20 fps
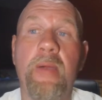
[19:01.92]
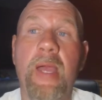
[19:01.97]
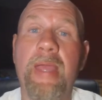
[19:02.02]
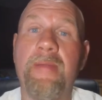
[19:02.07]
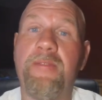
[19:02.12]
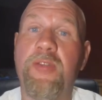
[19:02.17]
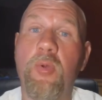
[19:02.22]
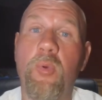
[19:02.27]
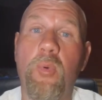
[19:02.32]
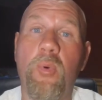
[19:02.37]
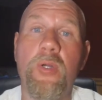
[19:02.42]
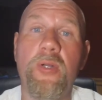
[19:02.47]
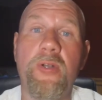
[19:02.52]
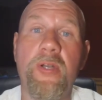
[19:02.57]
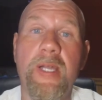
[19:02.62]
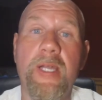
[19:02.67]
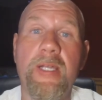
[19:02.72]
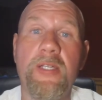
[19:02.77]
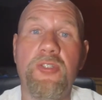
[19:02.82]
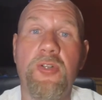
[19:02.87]
If you
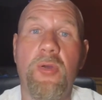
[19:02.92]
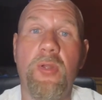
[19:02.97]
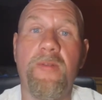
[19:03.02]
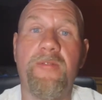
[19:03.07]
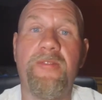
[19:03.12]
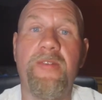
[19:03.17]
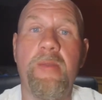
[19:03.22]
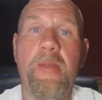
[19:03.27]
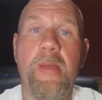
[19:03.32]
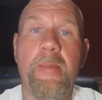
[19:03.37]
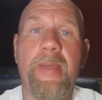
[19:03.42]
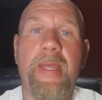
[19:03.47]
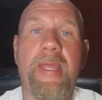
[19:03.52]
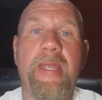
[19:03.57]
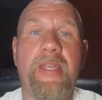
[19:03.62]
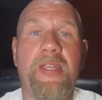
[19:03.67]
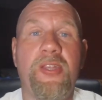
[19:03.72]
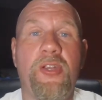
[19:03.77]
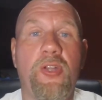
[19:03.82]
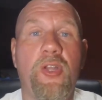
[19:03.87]
order a controller from them,
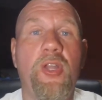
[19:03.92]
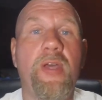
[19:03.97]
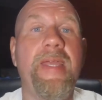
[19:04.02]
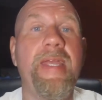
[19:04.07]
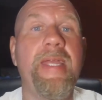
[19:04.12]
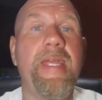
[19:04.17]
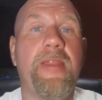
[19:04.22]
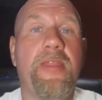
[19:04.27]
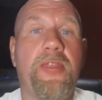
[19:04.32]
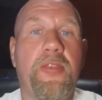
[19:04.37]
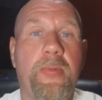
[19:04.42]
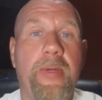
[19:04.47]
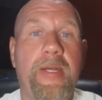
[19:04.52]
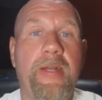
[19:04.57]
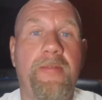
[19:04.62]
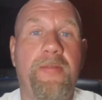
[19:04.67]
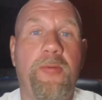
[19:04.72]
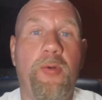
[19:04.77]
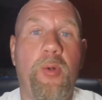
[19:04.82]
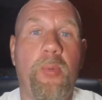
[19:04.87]
you're looking at 3
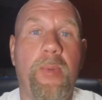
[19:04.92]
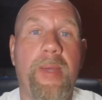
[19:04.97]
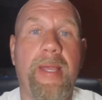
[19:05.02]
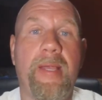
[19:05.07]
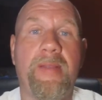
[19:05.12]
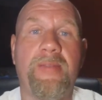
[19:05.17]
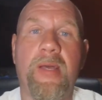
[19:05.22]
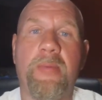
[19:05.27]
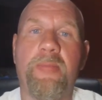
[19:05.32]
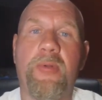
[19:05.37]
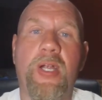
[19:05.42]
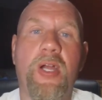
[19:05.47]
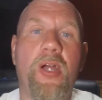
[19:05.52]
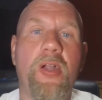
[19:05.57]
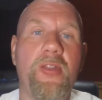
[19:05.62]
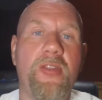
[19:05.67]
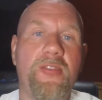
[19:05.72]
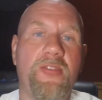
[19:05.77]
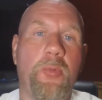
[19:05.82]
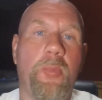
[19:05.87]
to 4 weeks.
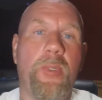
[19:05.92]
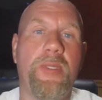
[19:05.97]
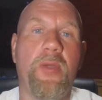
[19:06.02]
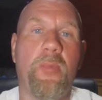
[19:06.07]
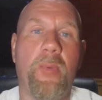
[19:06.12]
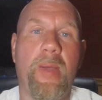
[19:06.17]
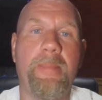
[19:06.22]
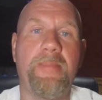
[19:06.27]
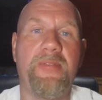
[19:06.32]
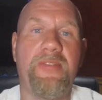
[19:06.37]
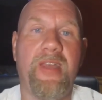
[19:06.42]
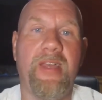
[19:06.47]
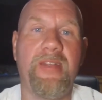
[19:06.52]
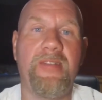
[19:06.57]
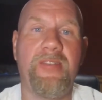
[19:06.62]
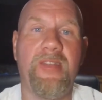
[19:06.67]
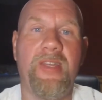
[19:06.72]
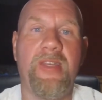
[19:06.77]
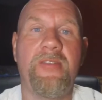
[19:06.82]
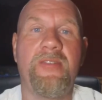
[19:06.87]
Regardless of what the
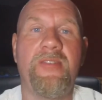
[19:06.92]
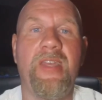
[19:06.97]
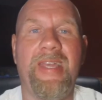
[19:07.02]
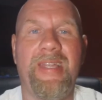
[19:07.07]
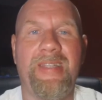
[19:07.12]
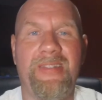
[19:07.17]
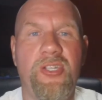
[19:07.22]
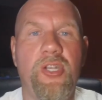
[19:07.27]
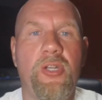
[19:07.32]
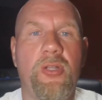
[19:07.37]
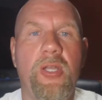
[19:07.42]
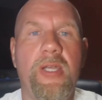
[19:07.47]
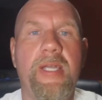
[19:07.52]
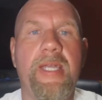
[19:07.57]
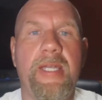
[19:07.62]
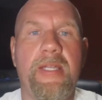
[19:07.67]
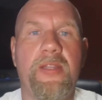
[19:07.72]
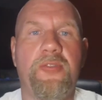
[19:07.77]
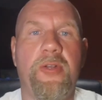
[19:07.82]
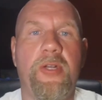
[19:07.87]
website says, you're
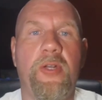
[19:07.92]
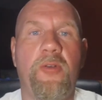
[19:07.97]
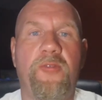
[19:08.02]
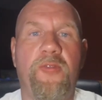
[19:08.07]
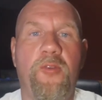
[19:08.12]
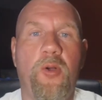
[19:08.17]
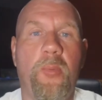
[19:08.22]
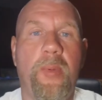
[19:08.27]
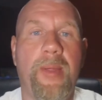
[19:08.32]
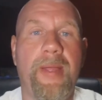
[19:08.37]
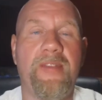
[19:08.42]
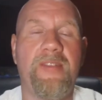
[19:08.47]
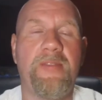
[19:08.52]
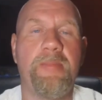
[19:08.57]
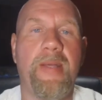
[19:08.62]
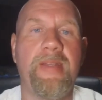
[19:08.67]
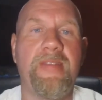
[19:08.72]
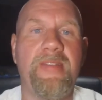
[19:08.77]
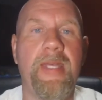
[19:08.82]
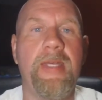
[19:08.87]
looking at 3 to 4 weeks.
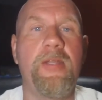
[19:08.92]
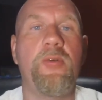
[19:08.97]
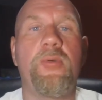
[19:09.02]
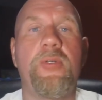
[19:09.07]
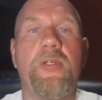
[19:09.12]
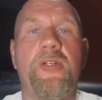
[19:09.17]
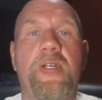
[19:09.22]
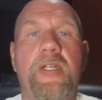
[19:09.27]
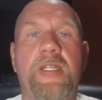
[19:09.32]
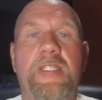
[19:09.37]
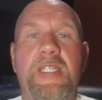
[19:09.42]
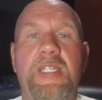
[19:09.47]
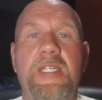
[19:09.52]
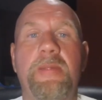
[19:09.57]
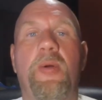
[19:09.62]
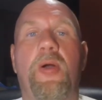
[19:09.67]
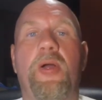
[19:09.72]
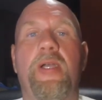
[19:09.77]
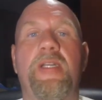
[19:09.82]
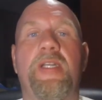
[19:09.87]
My son ordered a T.
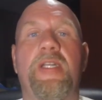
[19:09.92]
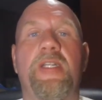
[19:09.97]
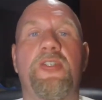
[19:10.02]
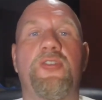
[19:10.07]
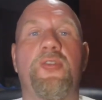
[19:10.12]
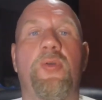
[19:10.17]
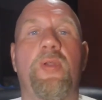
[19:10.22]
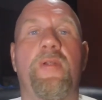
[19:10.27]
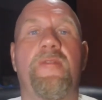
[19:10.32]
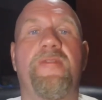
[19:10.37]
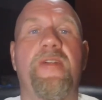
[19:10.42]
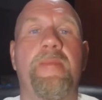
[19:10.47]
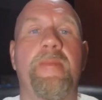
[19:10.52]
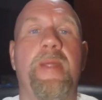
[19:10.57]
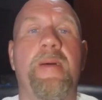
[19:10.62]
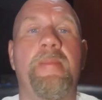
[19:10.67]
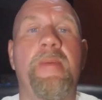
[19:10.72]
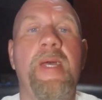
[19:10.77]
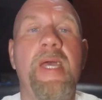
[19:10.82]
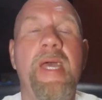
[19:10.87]
Martin controller from
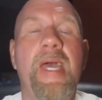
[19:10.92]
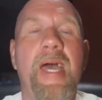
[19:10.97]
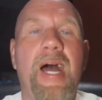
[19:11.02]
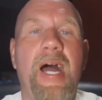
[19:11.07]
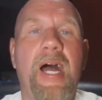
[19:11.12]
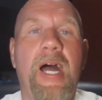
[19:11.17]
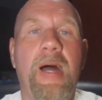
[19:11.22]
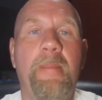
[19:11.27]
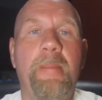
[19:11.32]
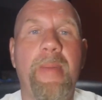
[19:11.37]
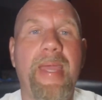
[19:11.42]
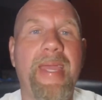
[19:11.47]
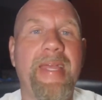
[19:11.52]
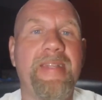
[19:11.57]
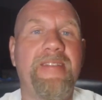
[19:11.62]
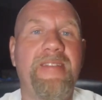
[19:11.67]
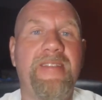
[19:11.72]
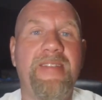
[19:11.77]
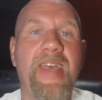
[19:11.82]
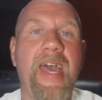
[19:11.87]
them.
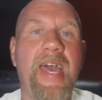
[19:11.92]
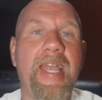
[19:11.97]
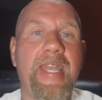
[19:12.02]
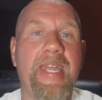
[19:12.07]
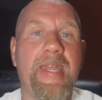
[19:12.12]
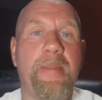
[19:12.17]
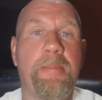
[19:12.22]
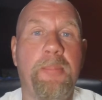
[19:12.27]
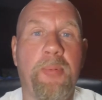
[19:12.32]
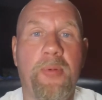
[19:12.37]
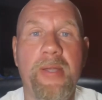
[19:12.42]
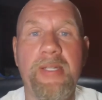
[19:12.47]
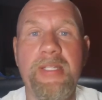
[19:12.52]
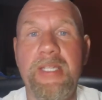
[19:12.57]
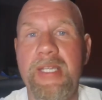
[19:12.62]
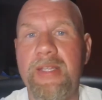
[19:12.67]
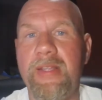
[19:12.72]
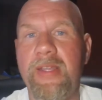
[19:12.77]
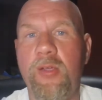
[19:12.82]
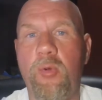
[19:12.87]
It sat in
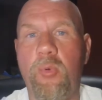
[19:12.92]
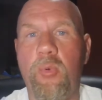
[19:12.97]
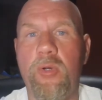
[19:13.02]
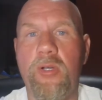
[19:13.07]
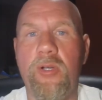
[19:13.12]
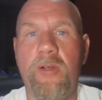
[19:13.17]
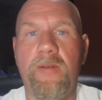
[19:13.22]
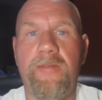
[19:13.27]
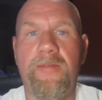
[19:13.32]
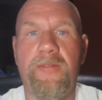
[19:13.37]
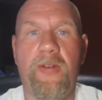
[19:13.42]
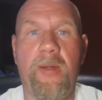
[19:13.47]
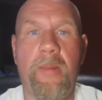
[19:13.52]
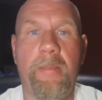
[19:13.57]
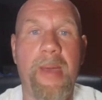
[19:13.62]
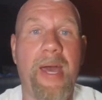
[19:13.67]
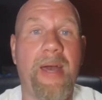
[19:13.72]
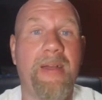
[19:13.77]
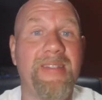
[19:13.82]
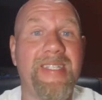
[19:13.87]
printing the order for
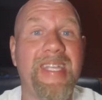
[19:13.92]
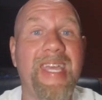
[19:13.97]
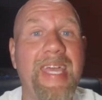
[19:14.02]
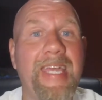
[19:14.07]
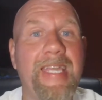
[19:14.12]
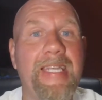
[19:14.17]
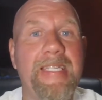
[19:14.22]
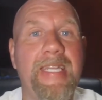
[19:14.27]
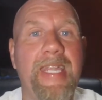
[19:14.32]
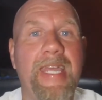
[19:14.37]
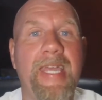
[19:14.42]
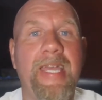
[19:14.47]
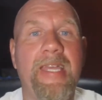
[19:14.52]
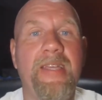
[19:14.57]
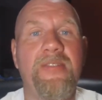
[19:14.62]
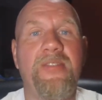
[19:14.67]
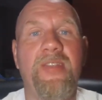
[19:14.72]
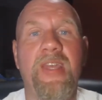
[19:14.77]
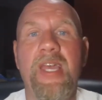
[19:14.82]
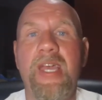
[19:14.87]
about 10
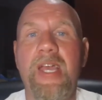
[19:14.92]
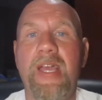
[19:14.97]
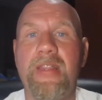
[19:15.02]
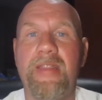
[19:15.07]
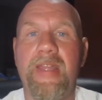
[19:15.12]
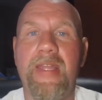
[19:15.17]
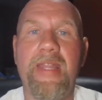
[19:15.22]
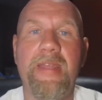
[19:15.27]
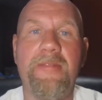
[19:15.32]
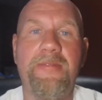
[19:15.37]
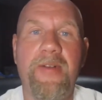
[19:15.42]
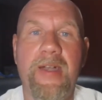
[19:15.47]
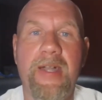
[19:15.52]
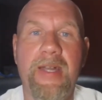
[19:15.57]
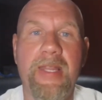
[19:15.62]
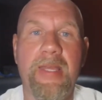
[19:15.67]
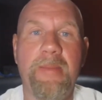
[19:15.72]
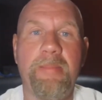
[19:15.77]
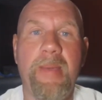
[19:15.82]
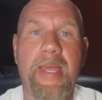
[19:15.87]
days. Then they
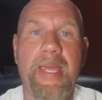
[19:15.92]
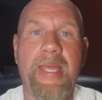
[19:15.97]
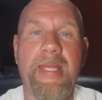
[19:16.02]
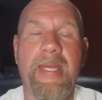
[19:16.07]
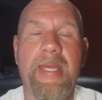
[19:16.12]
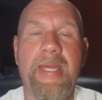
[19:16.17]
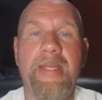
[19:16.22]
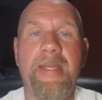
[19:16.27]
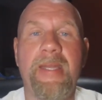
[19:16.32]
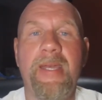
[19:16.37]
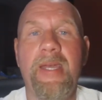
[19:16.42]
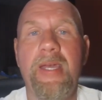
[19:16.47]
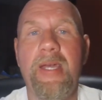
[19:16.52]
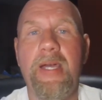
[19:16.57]
finally made it.